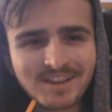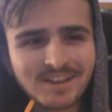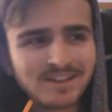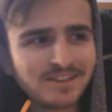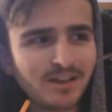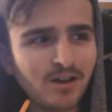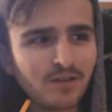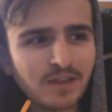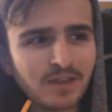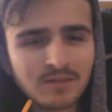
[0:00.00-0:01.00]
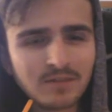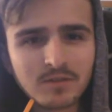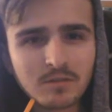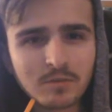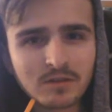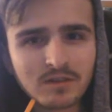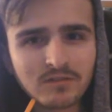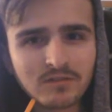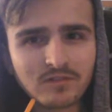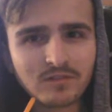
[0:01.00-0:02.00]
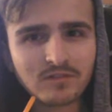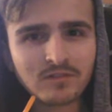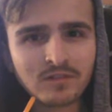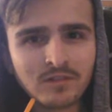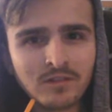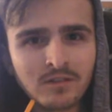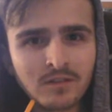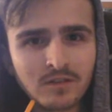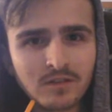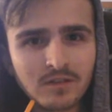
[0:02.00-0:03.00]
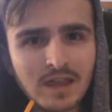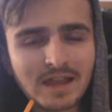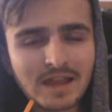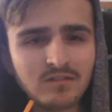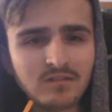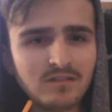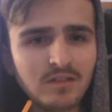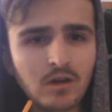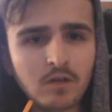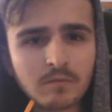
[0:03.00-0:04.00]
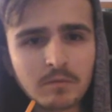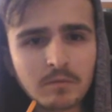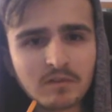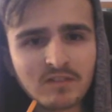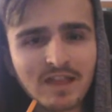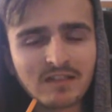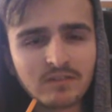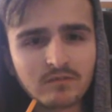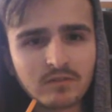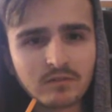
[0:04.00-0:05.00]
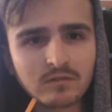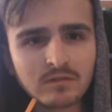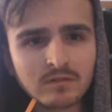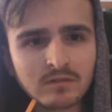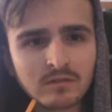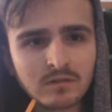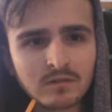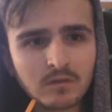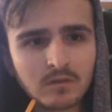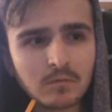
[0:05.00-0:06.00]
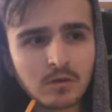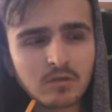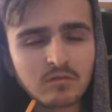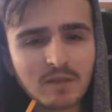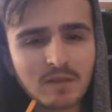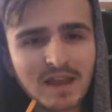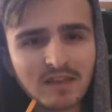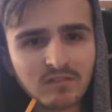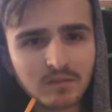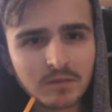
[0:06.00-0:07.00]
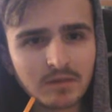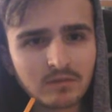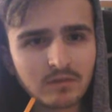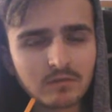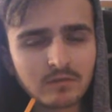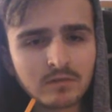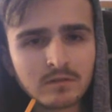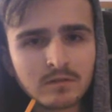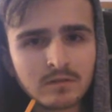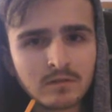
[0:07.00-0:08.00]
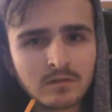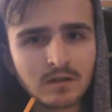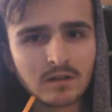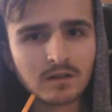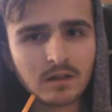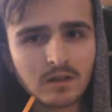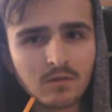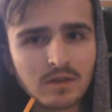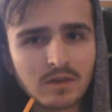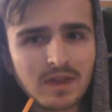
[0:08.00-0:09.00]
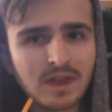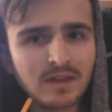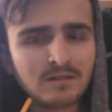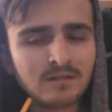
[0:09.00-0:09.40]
you know, half the activity of the body is just inactive. You know, half my body's inactive, so... So I'm not using my legs, you know what I mean? So I don't get